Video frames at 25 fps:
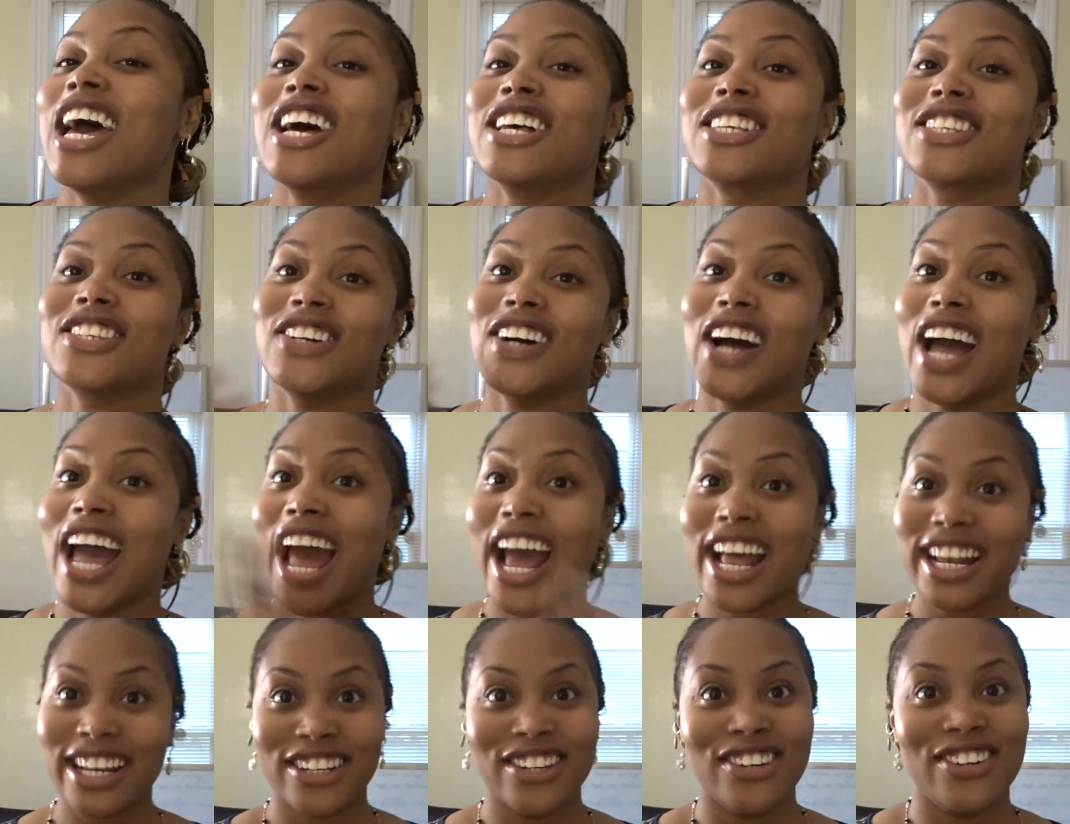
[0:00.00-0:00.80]
So I
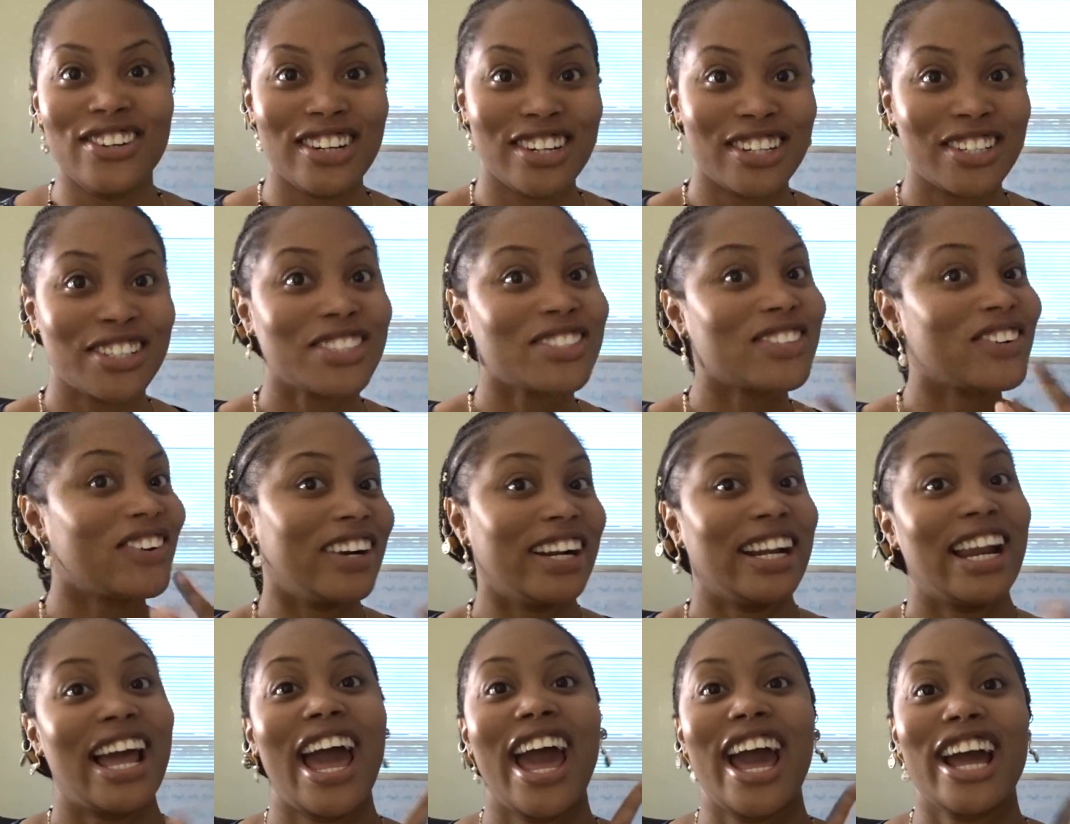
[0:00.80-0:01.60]
had to go to the store,
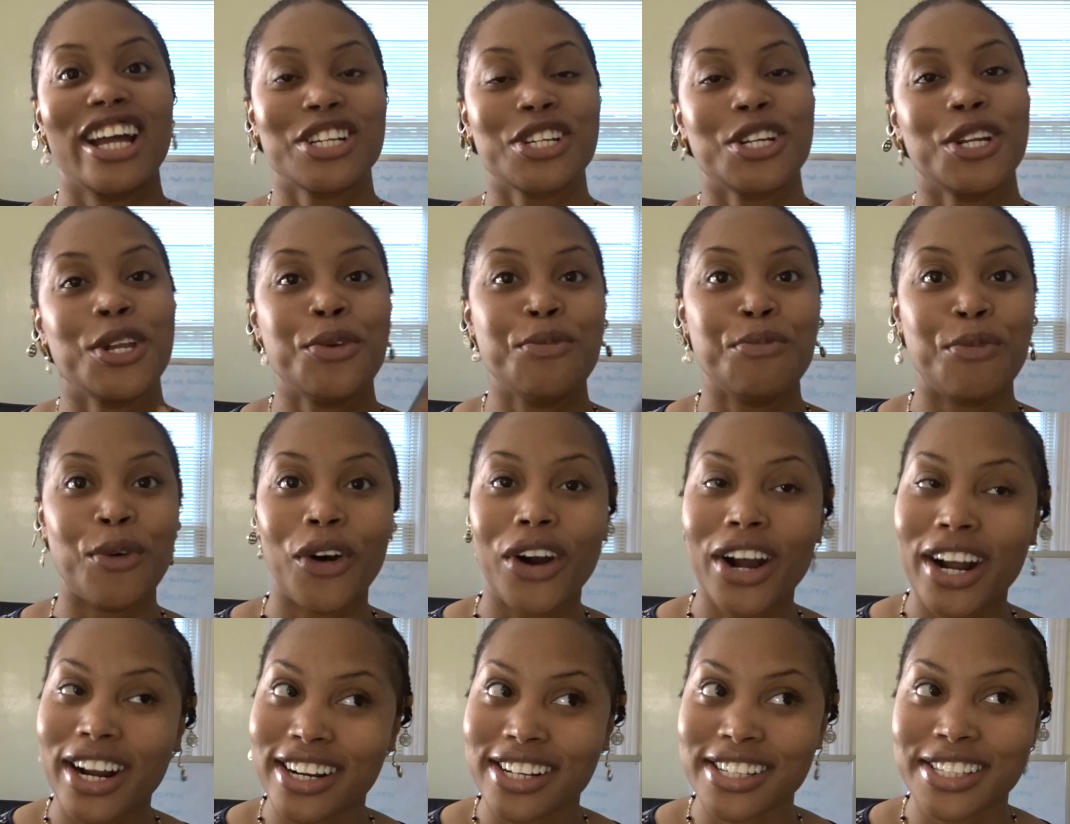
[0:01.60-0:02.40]
and I actually
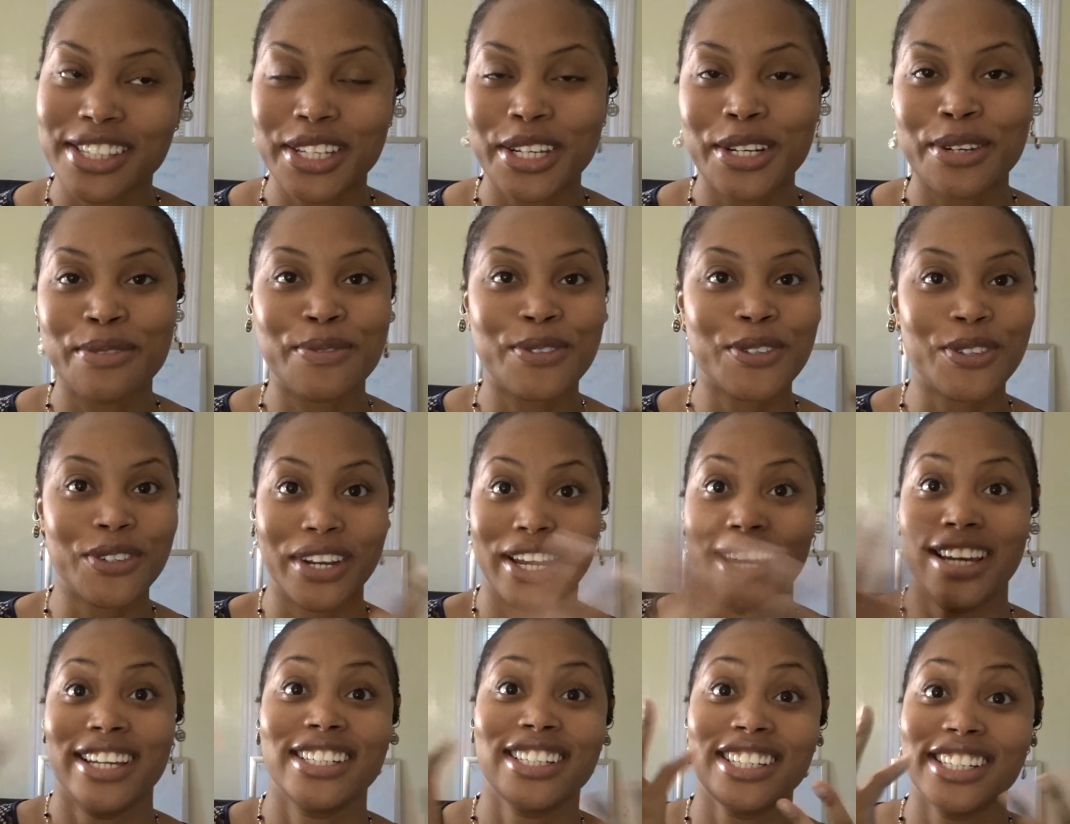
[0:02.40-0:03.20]
bought her some so
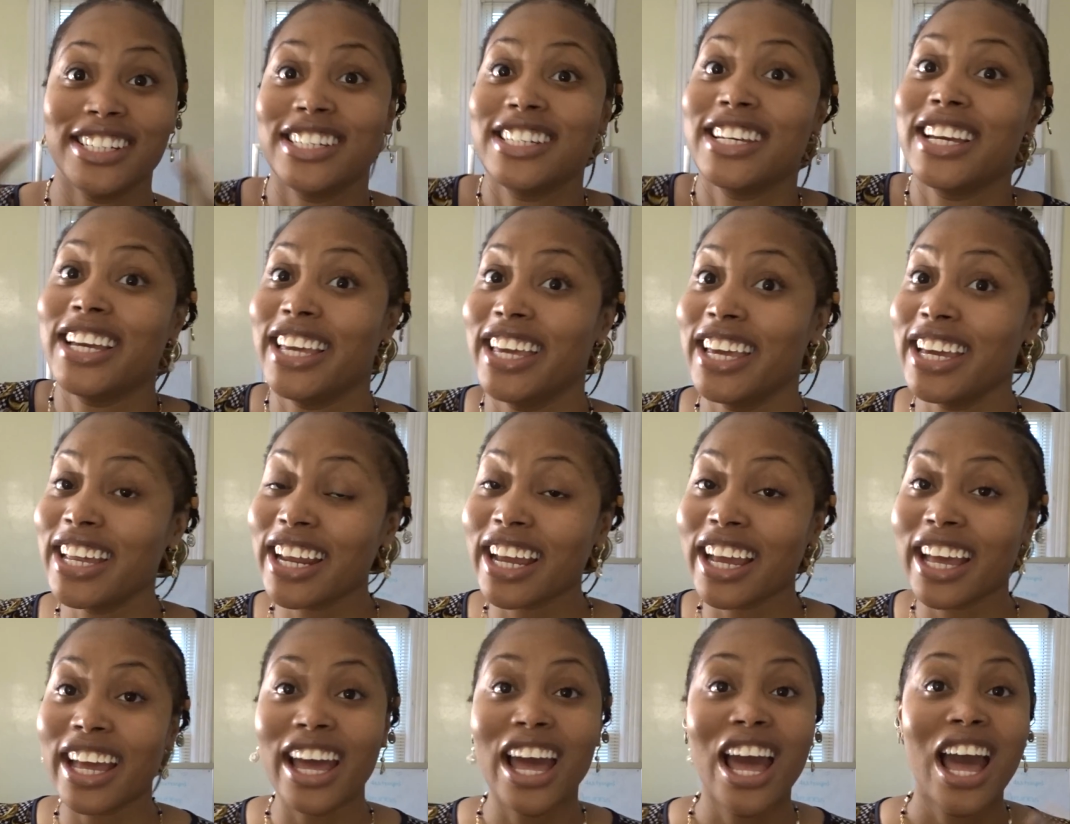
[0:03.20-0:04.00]
that she could get
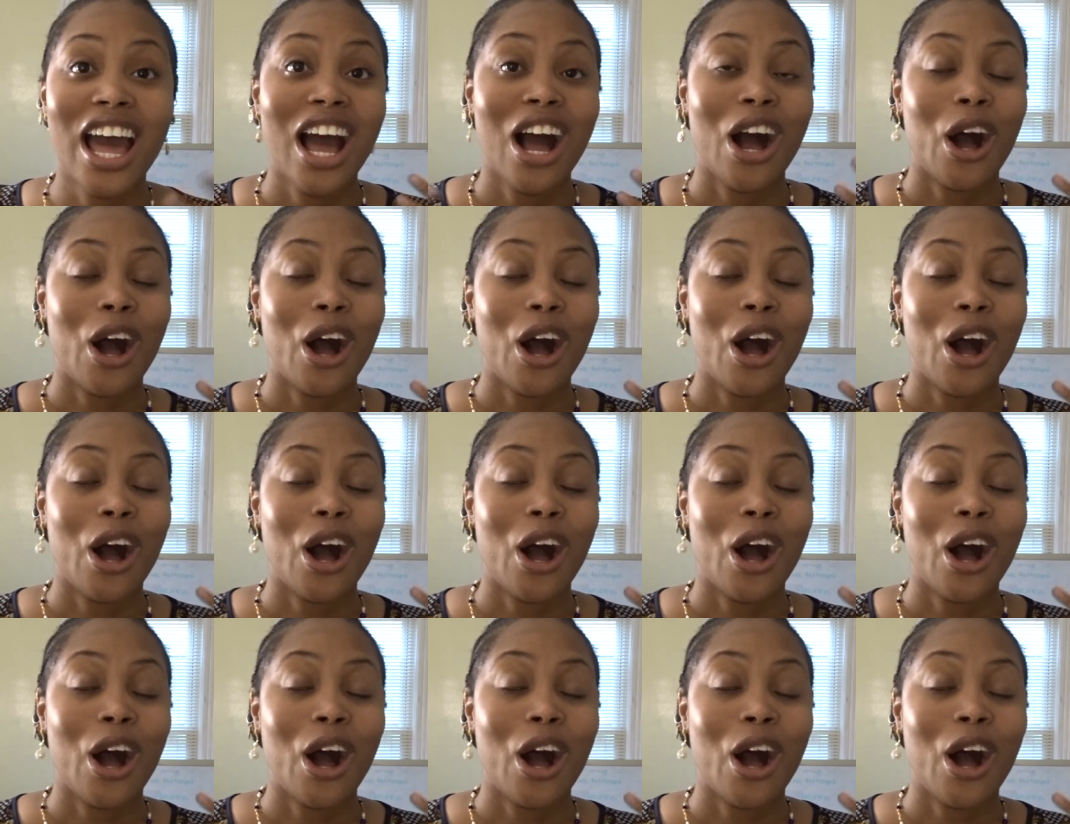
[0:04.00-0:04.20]
it.